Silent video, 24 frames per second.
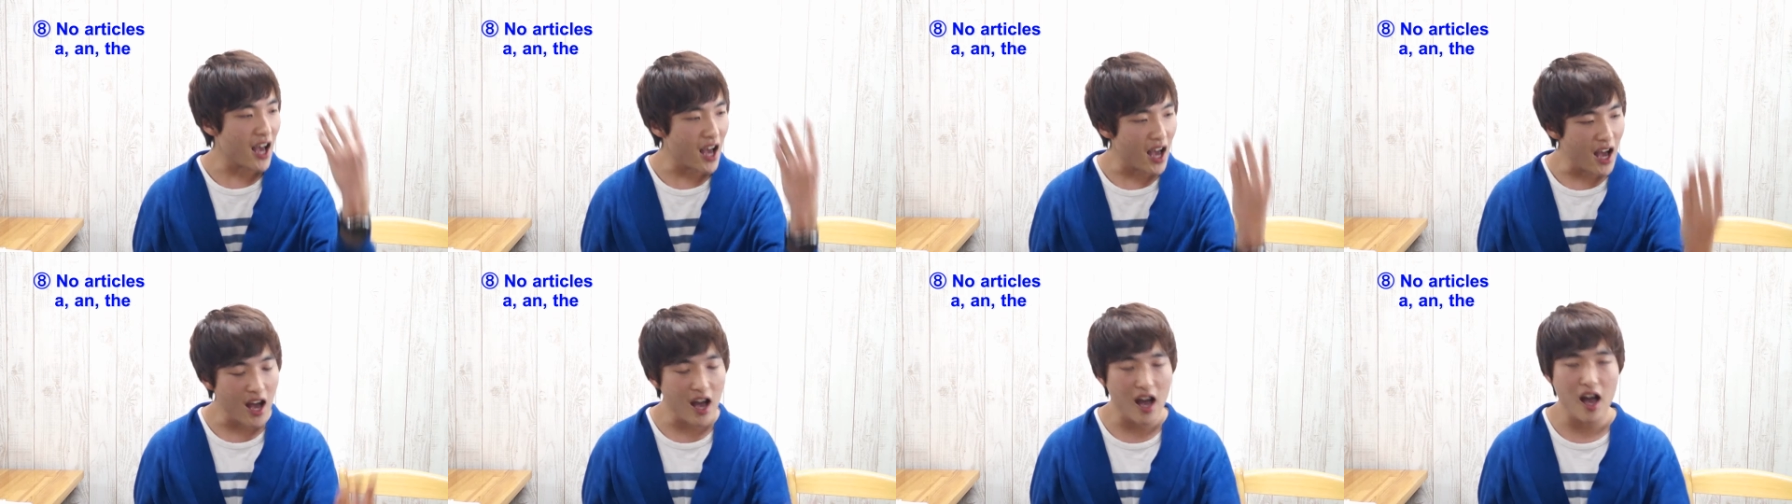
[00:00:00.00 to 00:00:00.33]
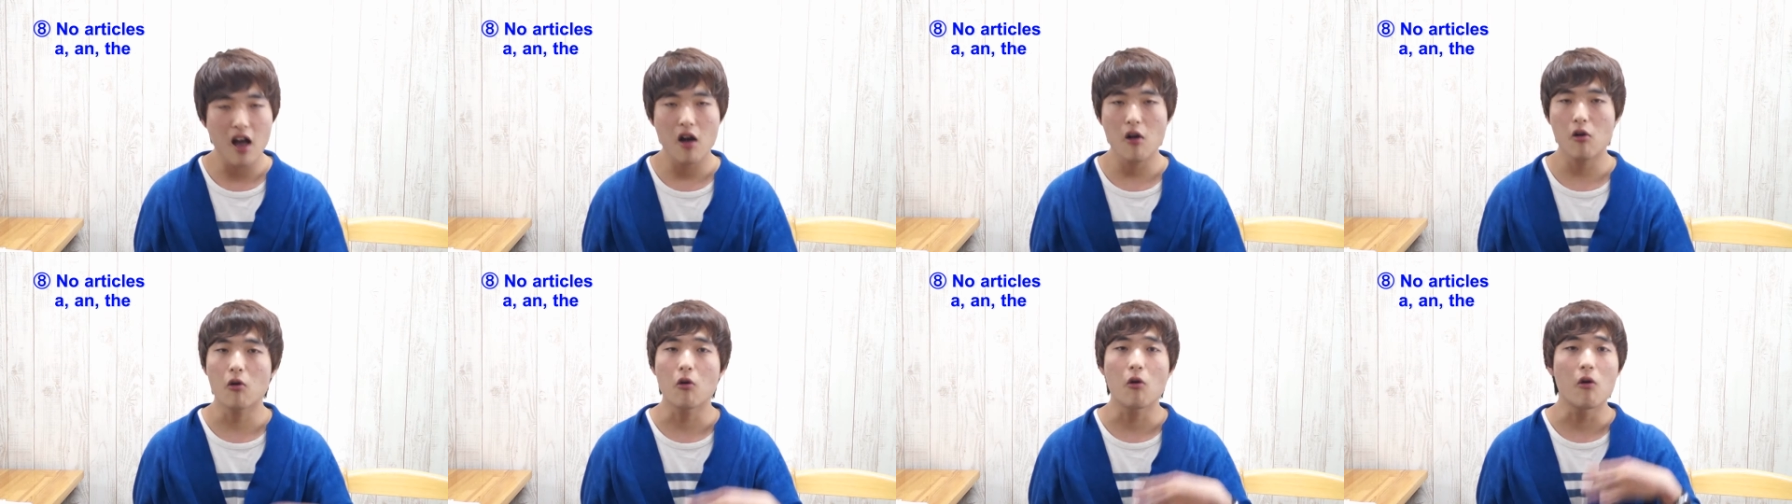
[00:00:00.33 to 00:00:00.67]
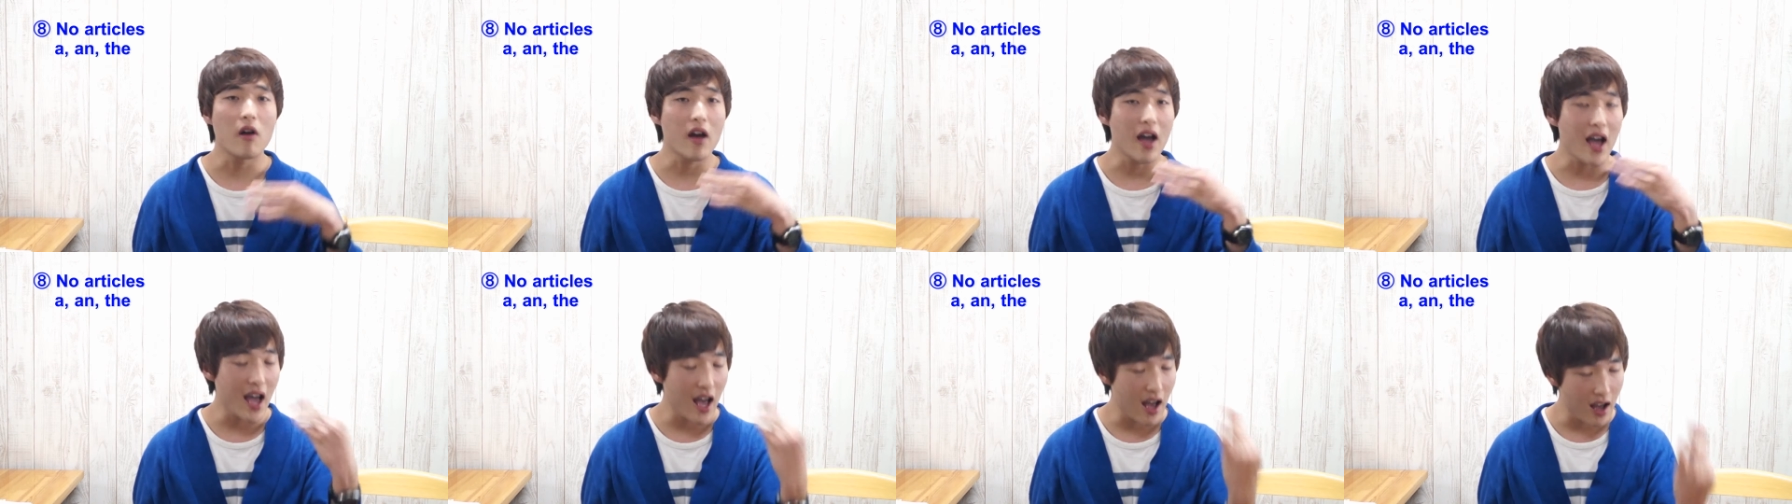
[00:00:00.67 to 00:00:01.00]
a
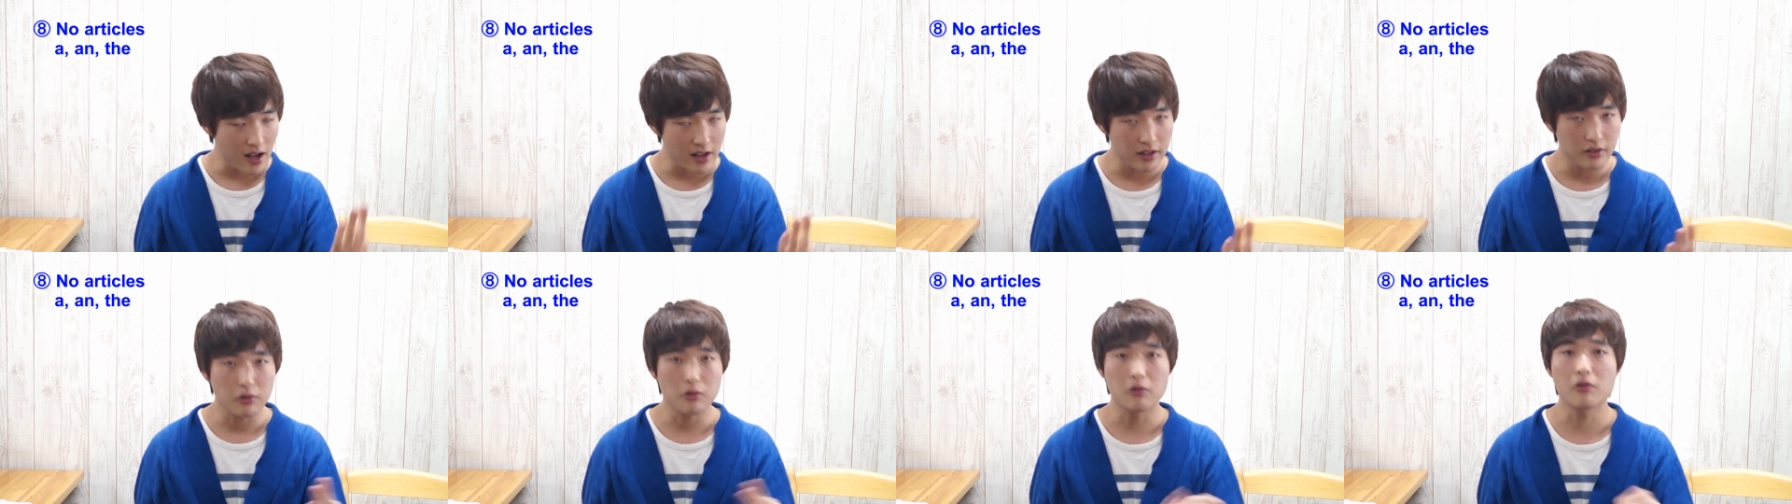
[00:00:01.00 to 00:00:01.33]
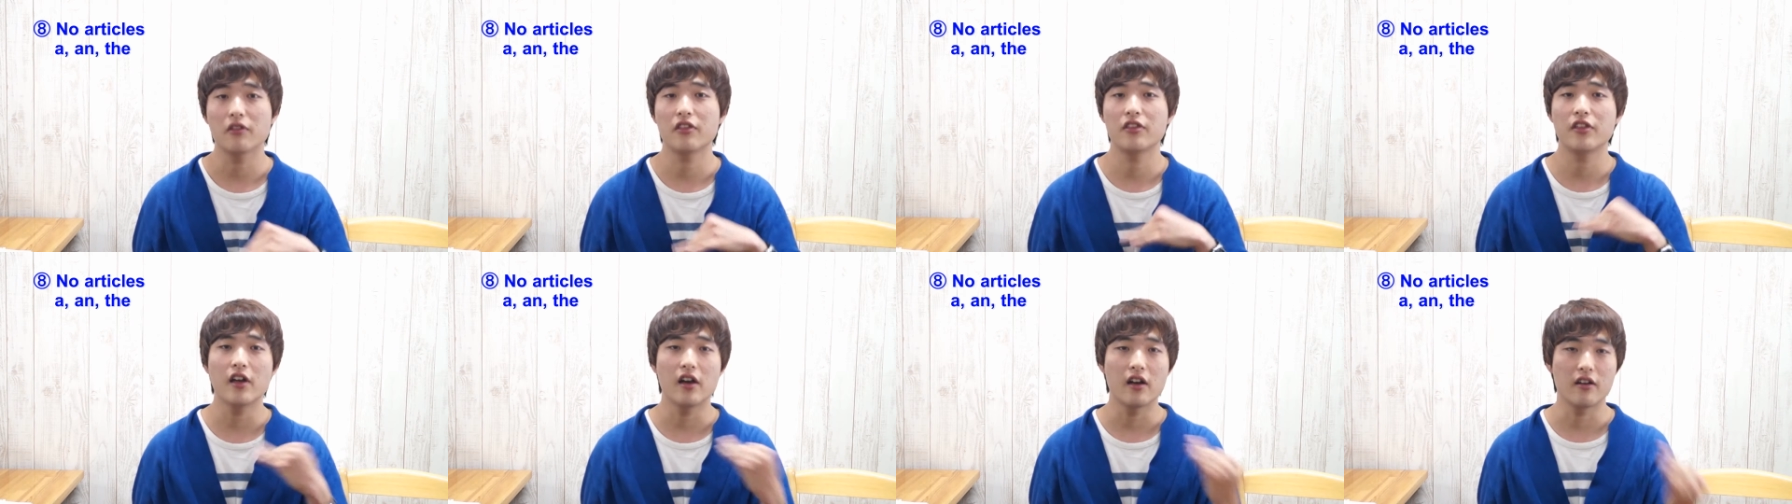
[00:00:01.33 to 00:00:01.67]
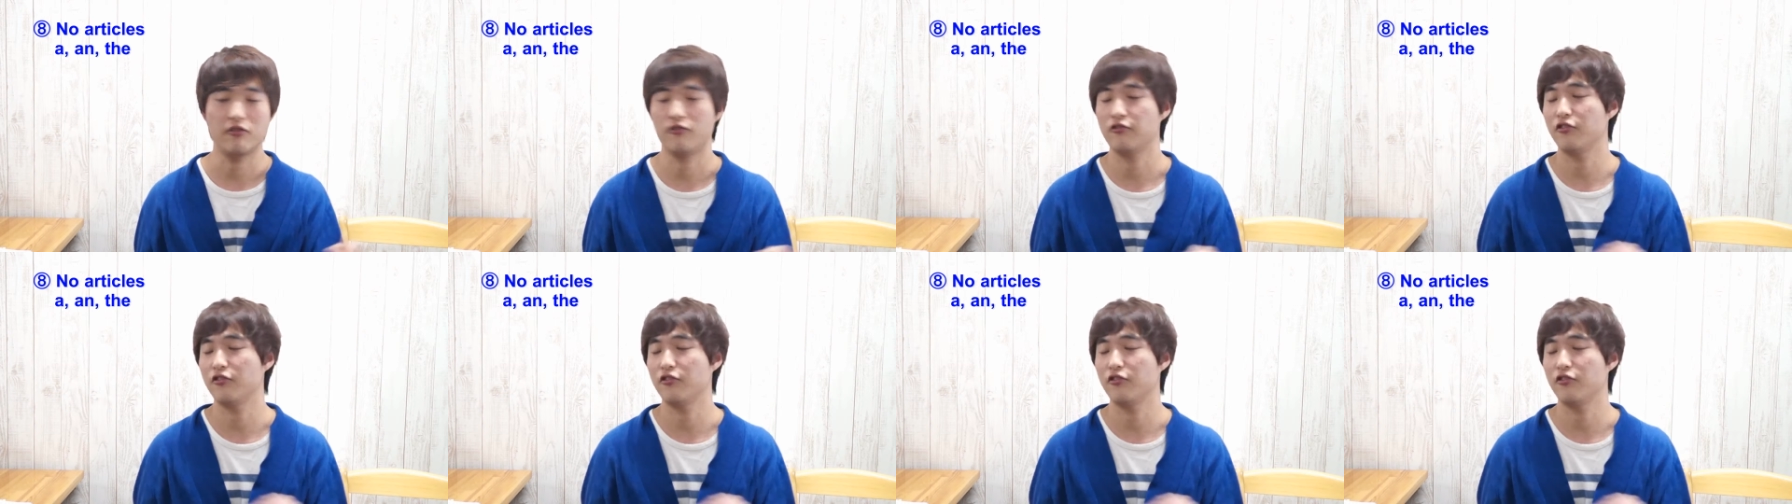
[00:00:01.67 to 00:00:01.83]
or an or the,